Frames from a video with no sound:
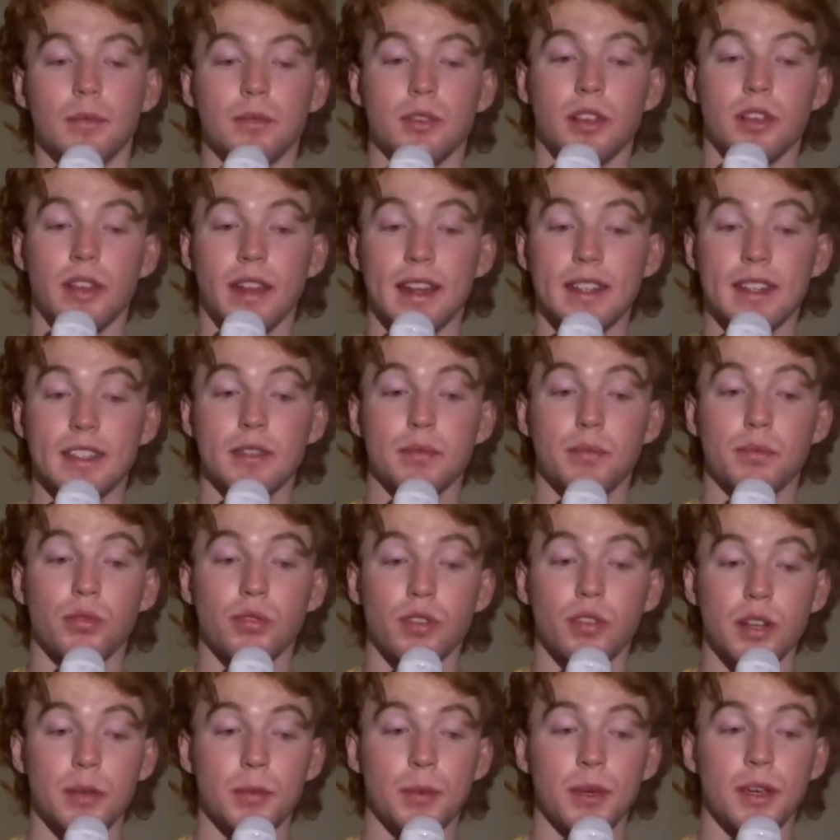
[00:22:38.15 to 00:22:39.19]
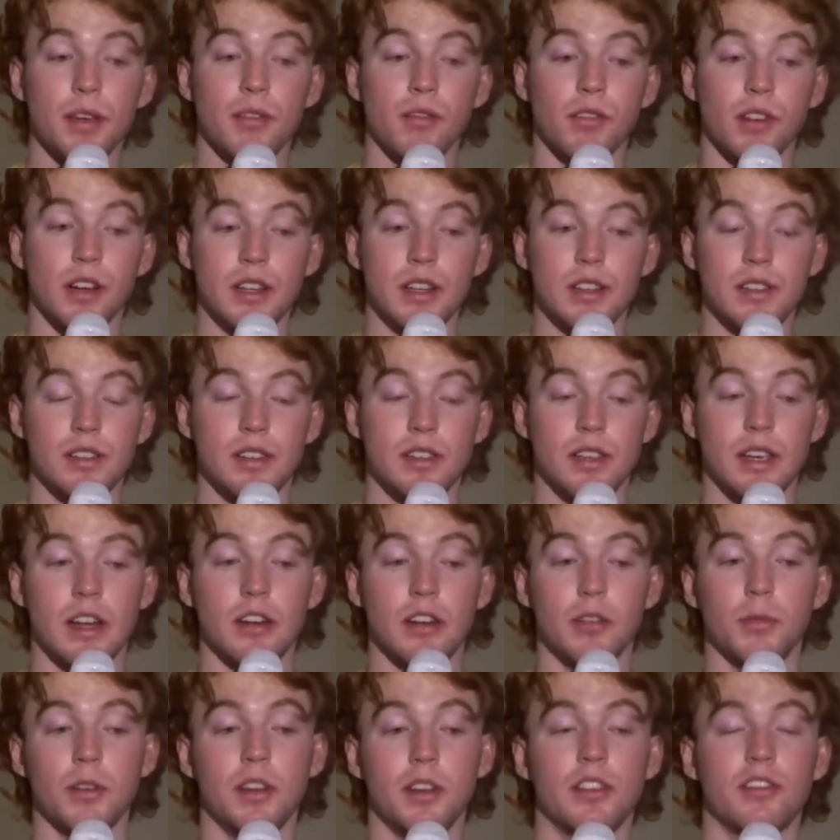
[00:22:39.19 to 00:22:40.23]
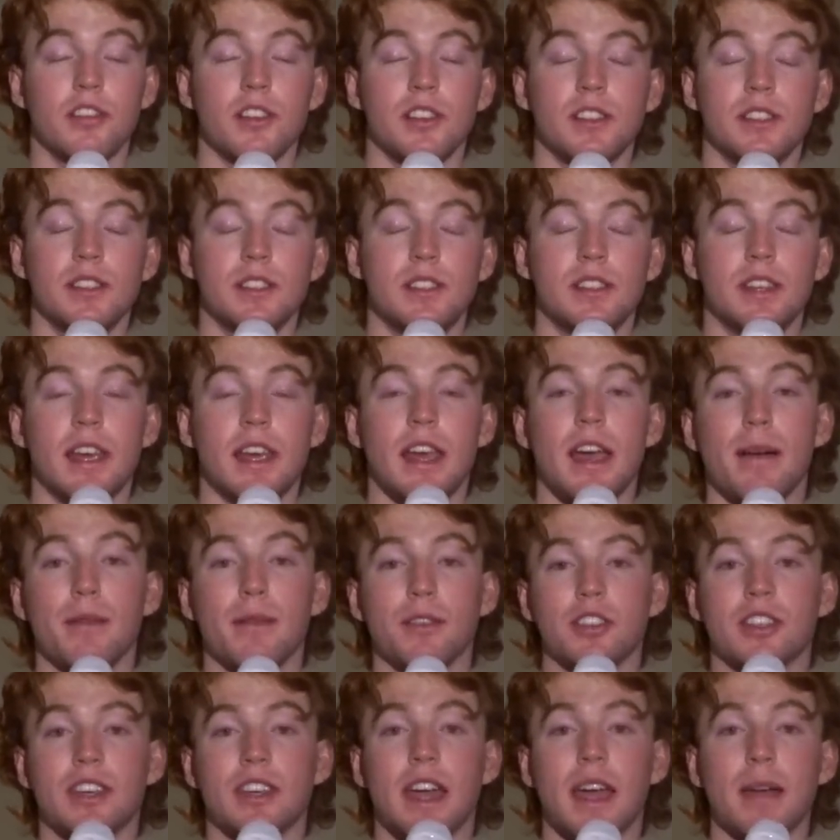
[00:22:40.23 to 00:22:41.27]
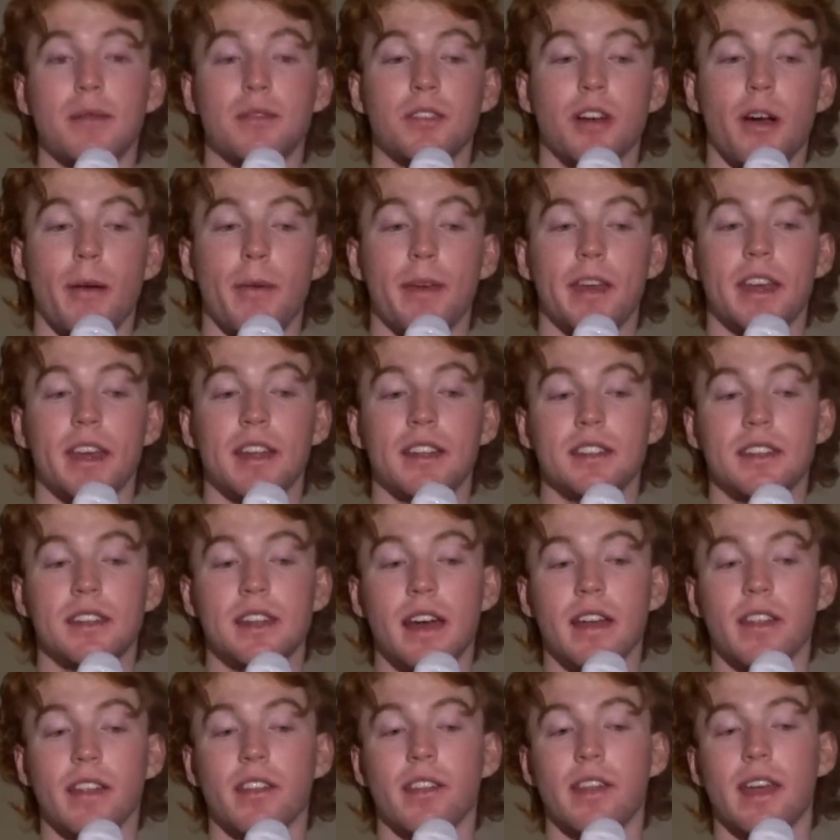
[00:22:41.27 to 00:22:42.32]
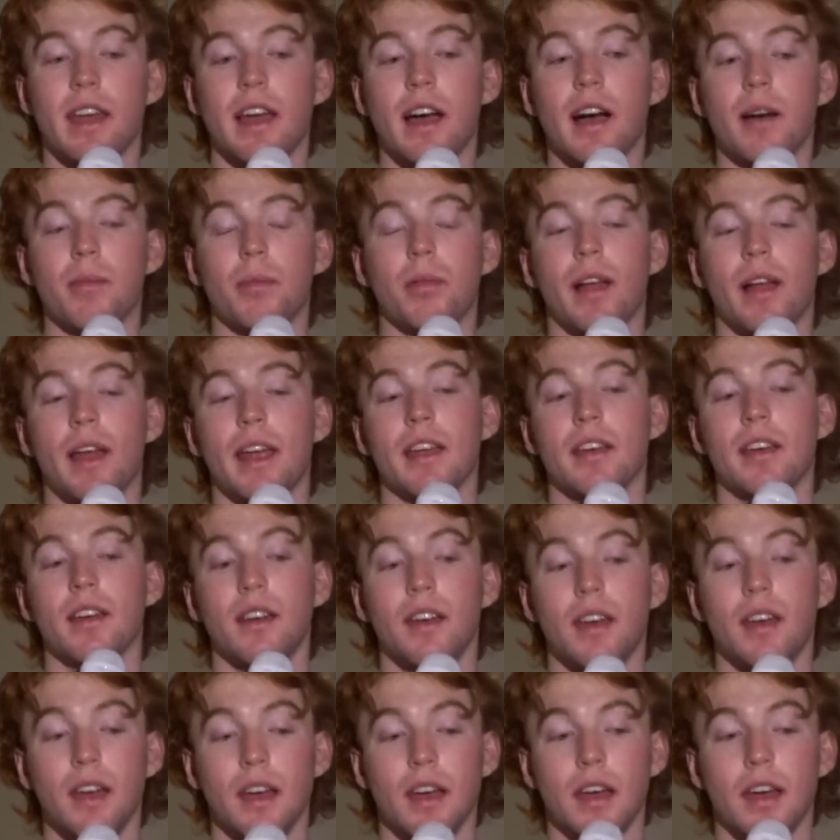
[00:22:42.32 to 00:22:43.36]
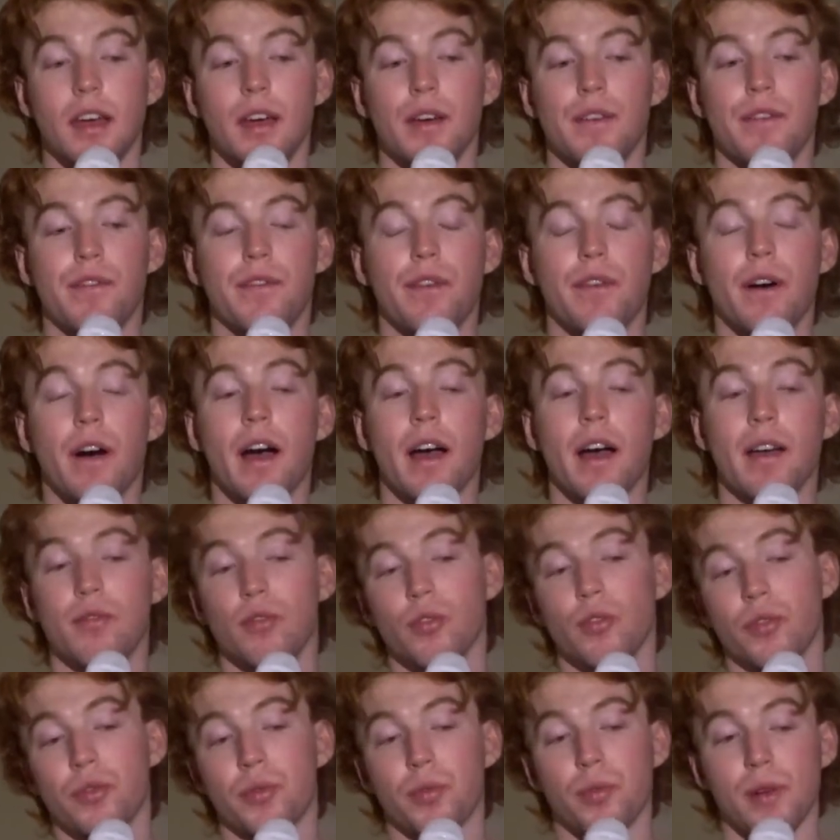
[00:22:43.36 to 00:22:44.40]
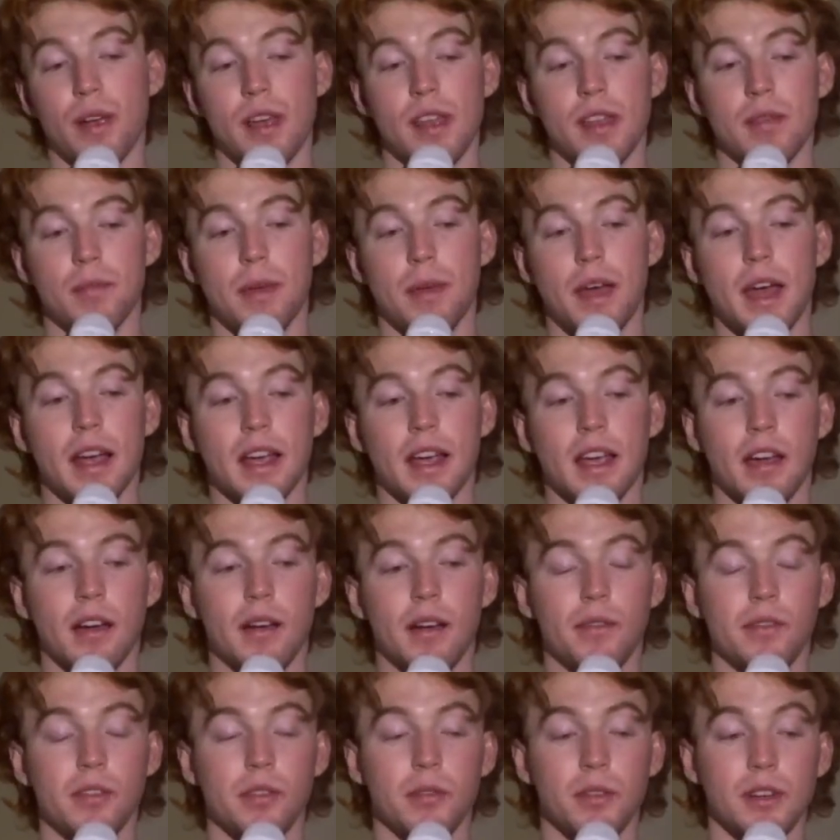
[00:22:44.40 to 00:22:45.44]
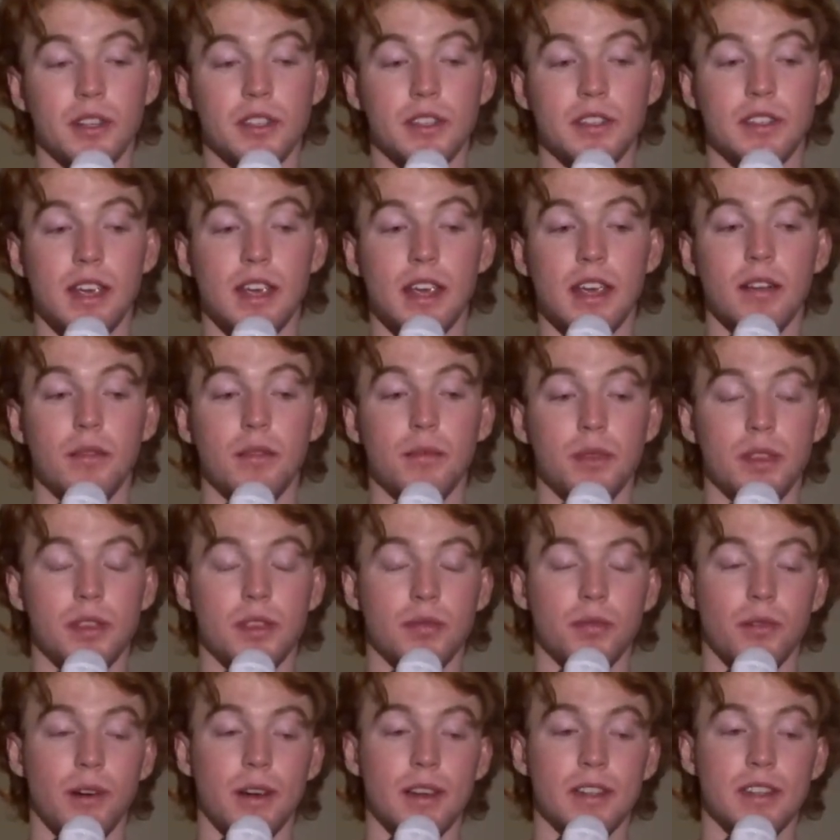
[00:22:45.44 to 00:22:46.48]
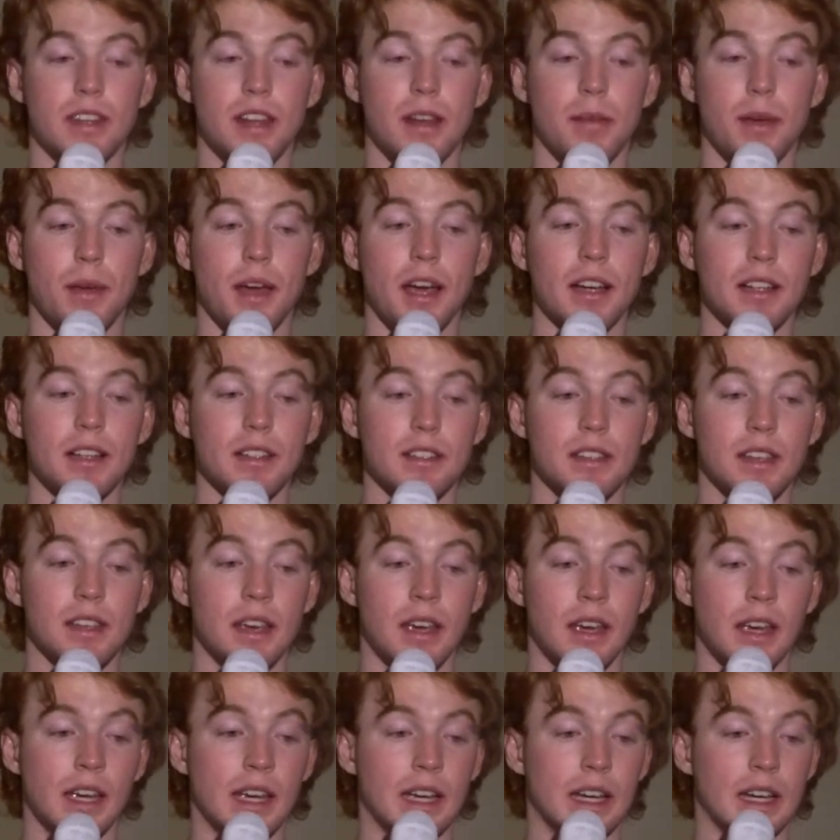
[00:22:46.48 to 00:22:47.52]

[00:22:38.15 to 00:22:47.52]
So that's a pretty big risk, and it'll be interesting to see how much game time he gets now that they are playing a 5 or 3 at the back, however you want to see it, with 3 centre-backs.